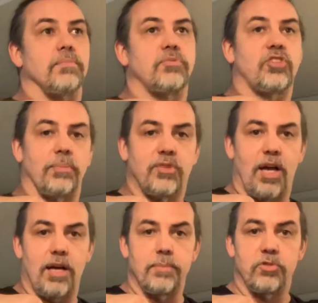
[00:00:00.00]

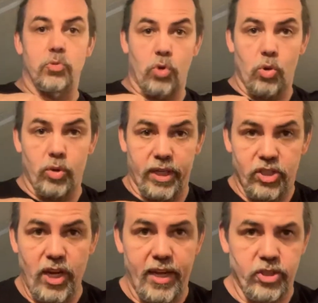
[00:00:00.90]
Sometimes the role can
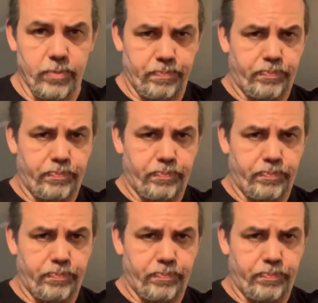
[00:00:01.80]
change.